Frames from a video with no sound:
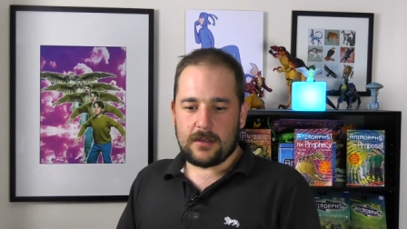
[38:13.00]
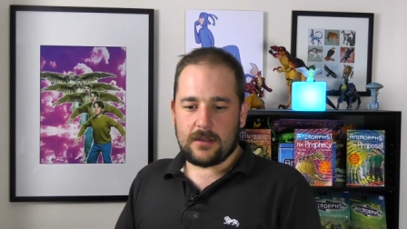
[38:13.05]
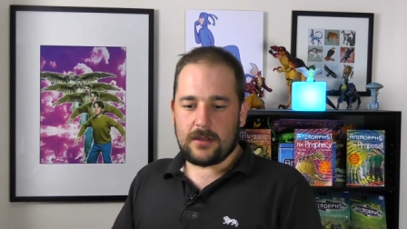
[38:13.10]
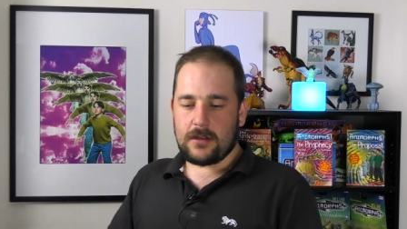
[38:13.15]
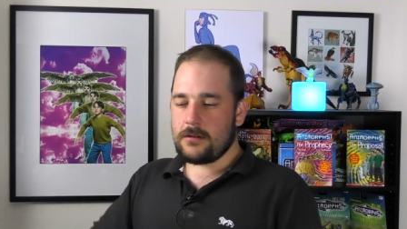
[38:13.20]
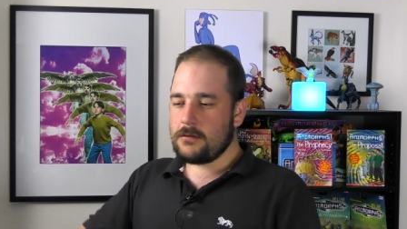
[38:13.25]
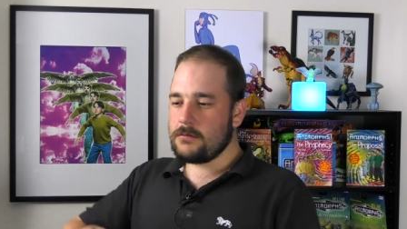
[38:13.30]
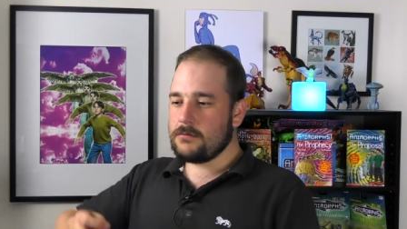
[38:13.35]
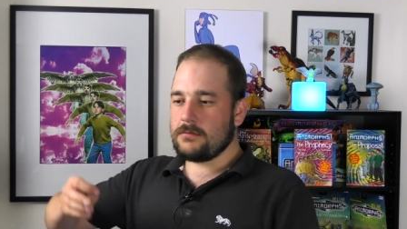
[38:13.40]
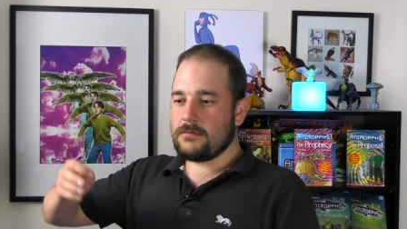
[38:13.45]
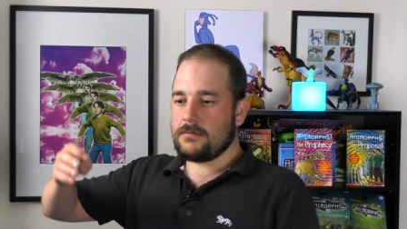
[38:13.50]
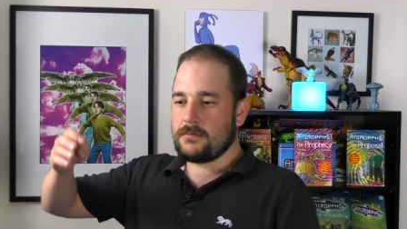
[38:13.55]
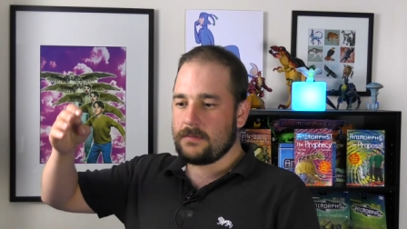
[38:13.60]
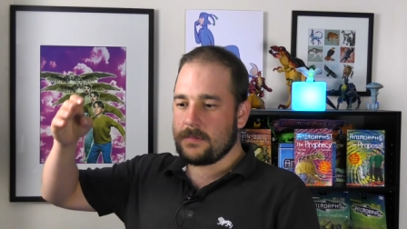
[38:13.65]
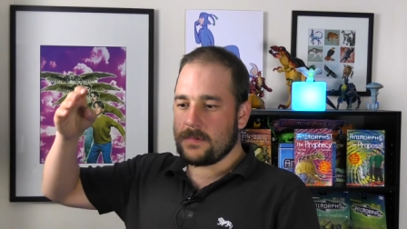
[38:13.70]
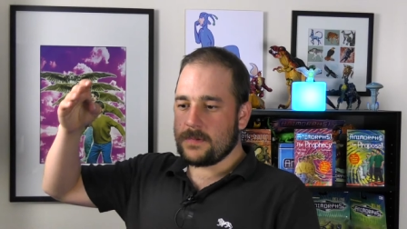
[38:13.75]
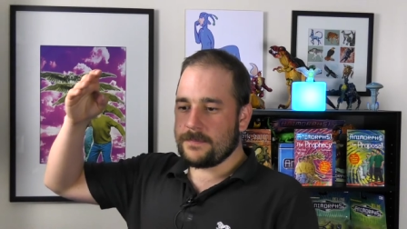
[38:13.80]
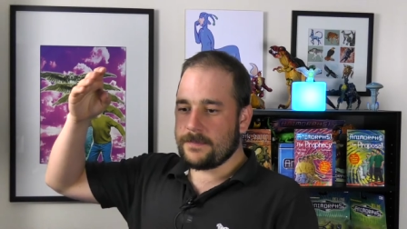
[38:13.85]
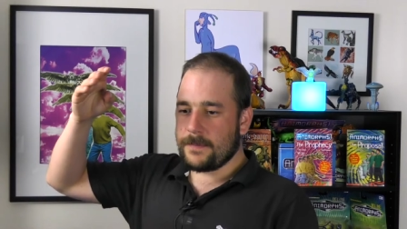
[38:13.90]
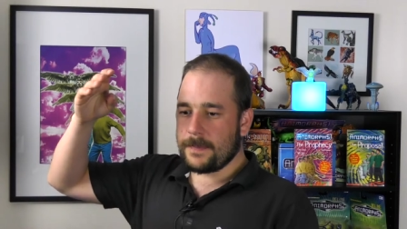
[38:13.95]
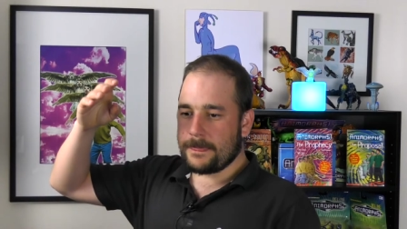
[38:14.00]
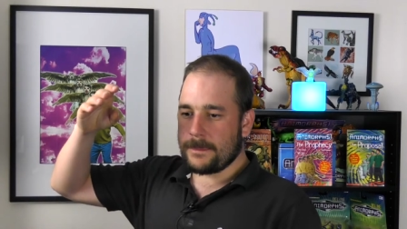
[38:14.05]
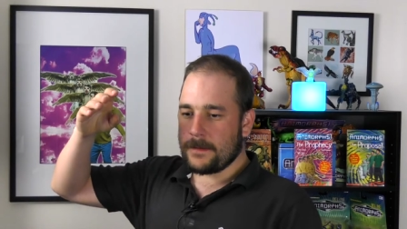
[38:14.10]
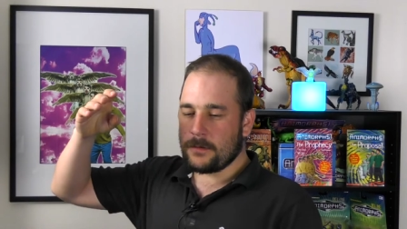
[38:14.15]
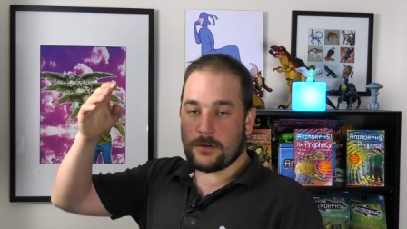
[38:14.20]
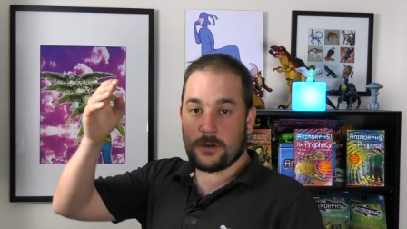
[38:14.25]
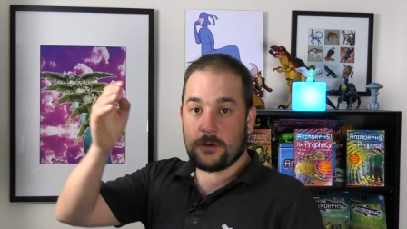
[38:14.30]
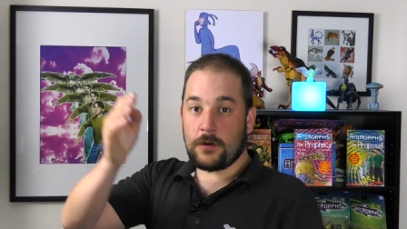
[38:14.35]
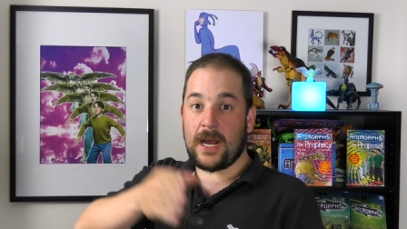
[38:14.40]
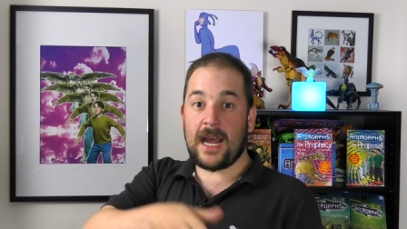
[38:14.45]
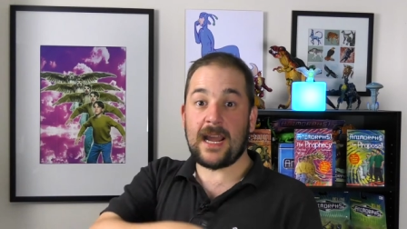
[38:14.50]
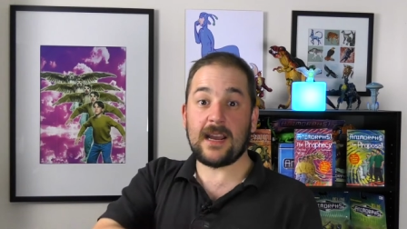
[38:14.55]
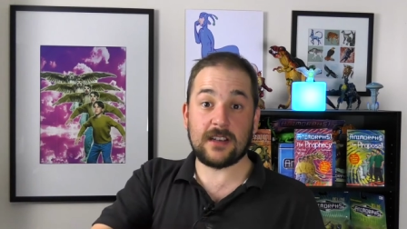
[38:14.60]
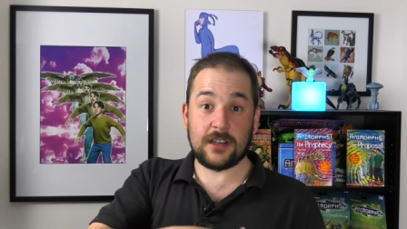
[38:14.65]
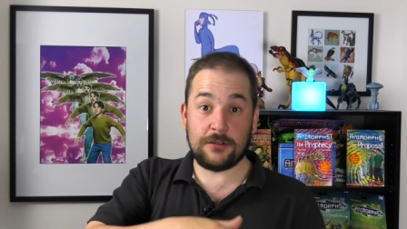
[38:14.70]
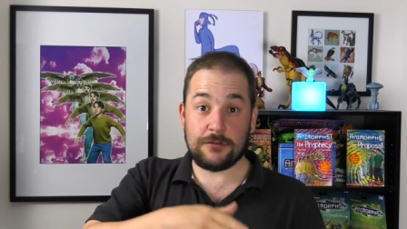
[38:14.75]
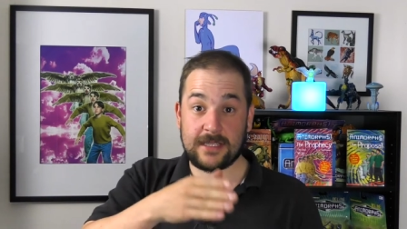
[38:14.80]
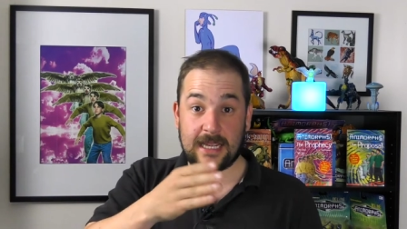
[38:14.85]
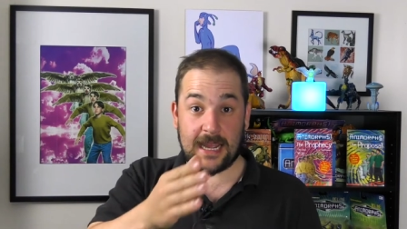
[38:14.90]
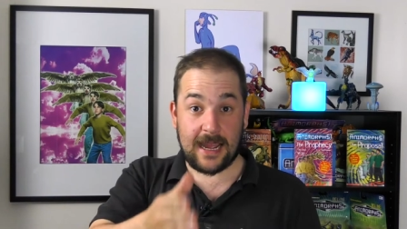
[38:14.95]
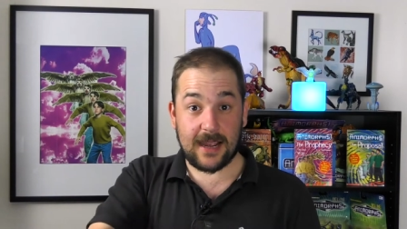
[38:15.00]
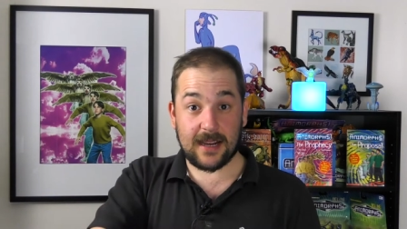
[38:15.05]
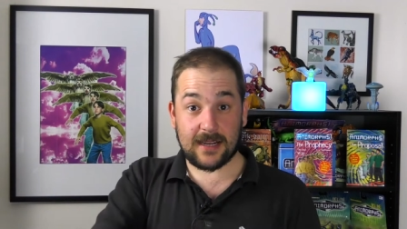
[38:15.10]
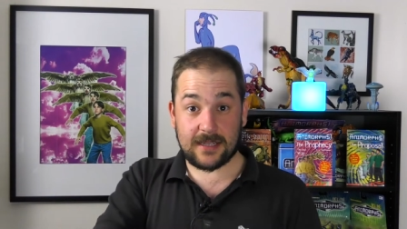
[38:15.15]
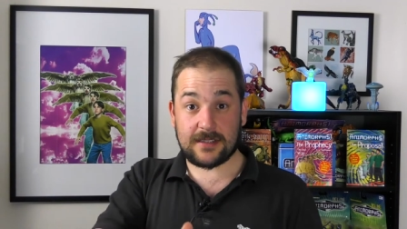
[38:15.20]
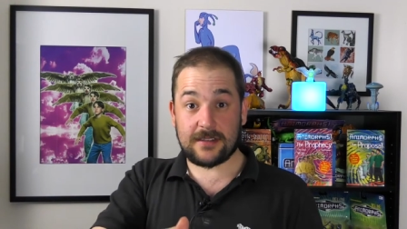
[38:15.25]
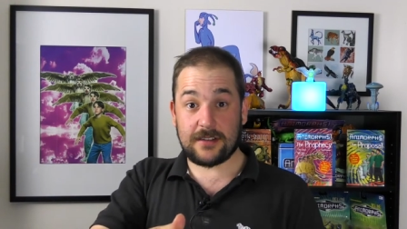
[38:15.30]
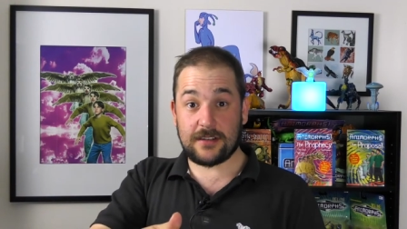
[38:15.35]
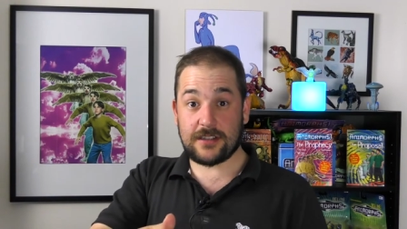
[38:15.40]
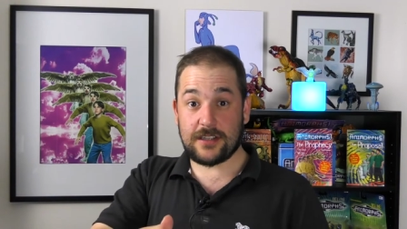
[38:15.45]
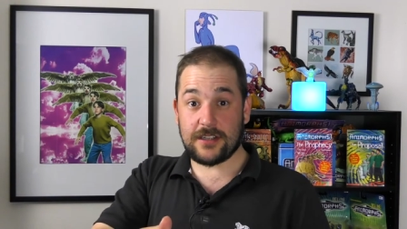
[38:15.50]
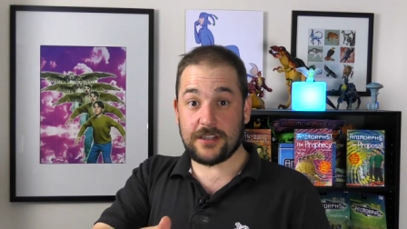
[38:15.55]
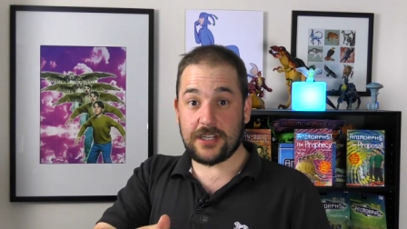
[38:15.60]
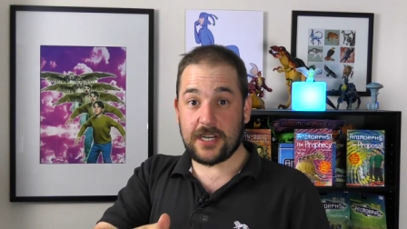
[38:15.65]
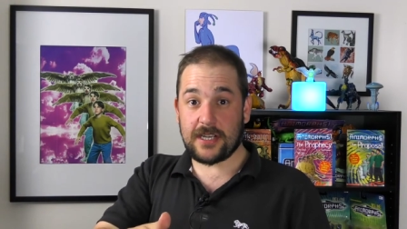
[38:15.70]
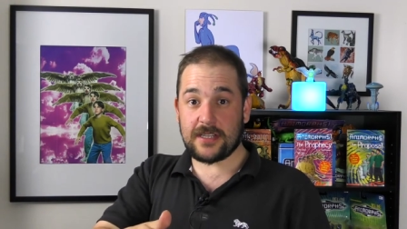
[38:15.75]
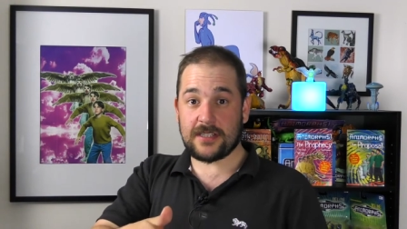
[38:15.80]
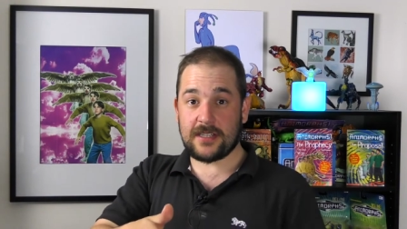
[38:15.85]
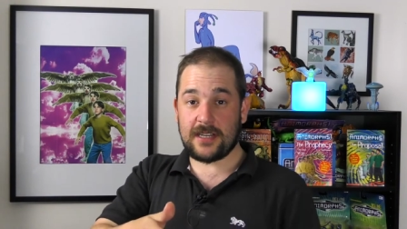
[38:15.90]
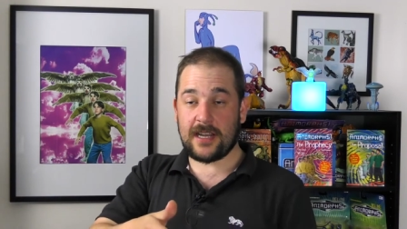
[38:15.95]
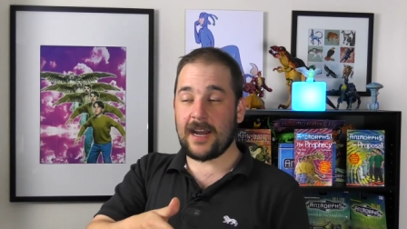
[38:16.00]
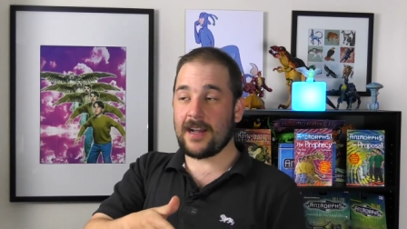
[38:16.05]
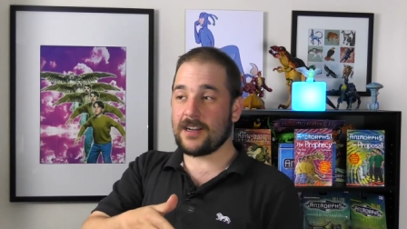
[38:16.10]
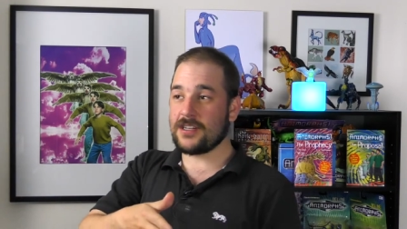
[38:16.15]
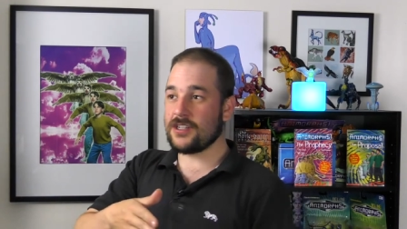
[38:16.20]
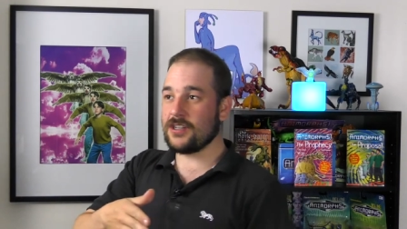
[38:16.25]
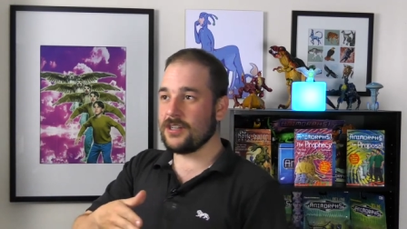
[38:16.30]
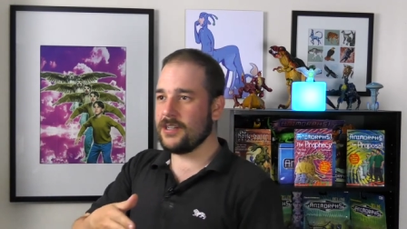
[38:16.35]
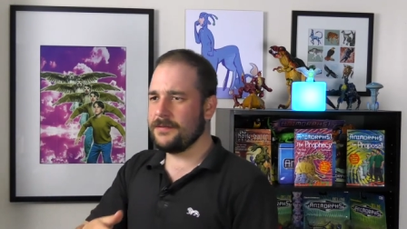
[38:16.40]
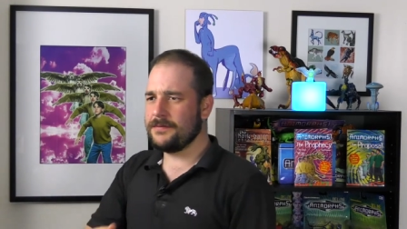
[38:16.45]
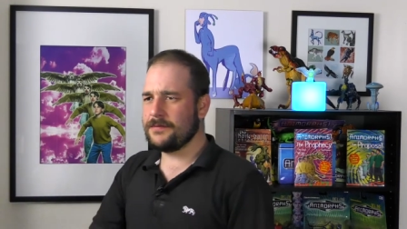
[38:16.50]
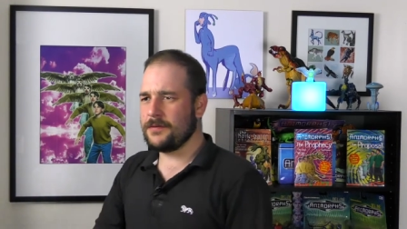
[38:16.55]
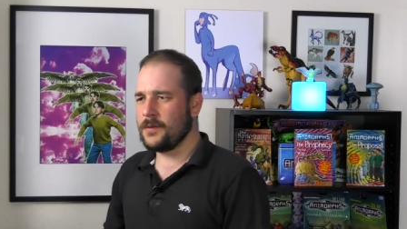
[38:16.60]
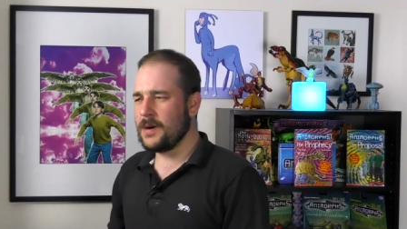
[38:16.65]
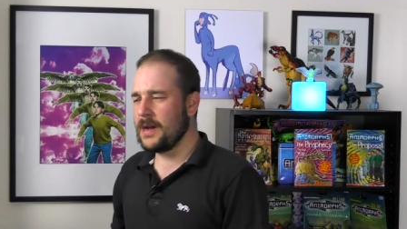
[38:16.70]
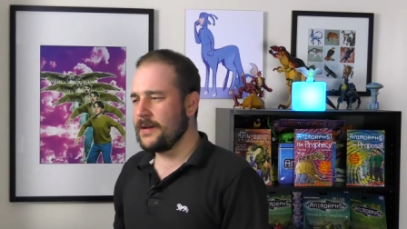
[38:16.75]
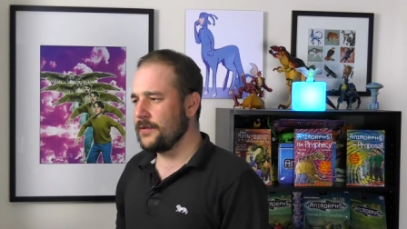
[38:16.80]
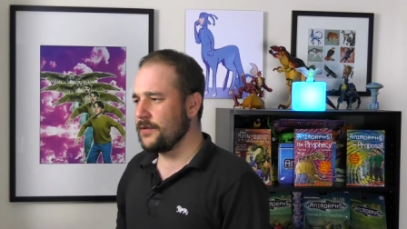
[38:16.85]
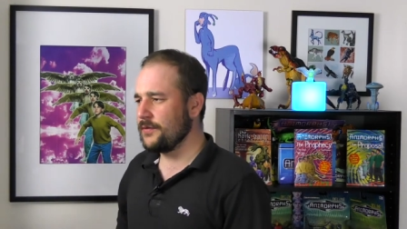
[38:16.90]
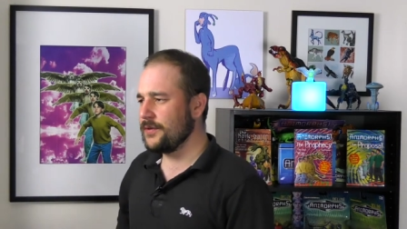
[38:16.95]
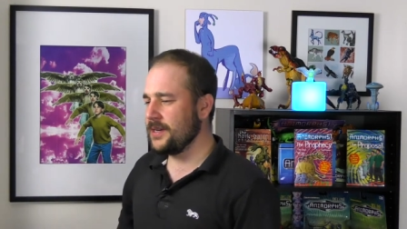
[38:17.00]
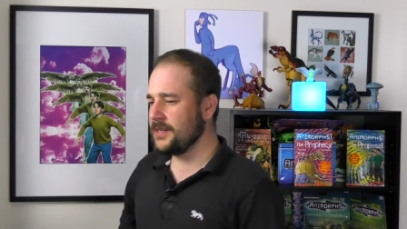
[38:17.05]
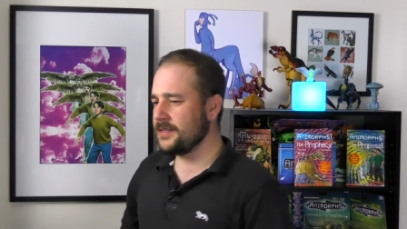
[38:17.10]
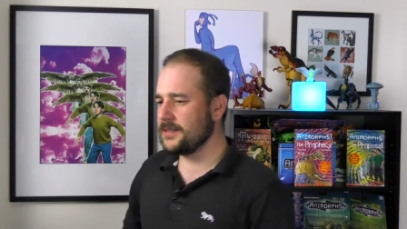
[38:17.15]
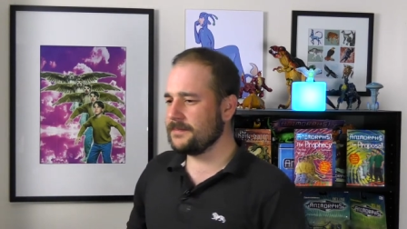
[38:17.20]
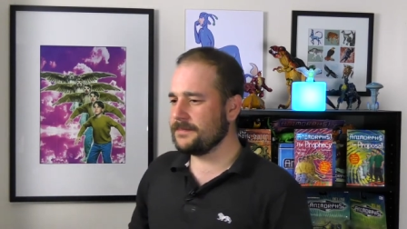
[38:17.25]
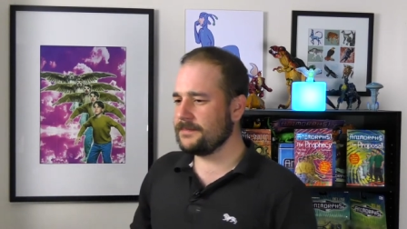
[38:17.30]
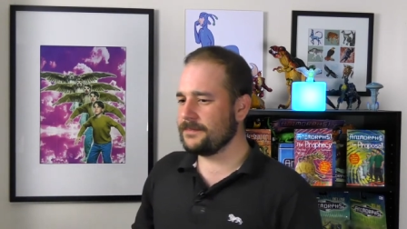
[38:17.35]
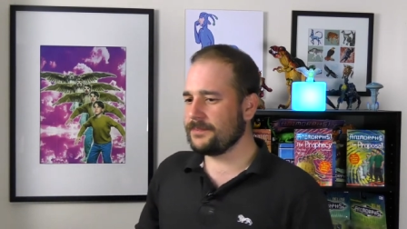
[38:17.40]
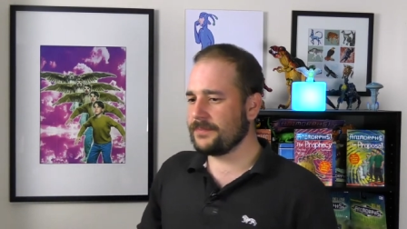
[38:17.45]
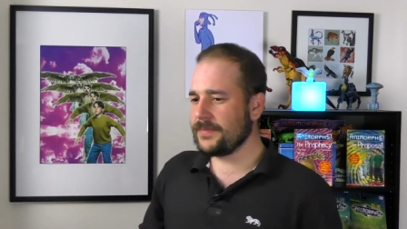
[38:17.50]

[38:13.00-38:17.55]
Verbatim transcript: oh, it was Ax that suggests it, actually, for whatever reason.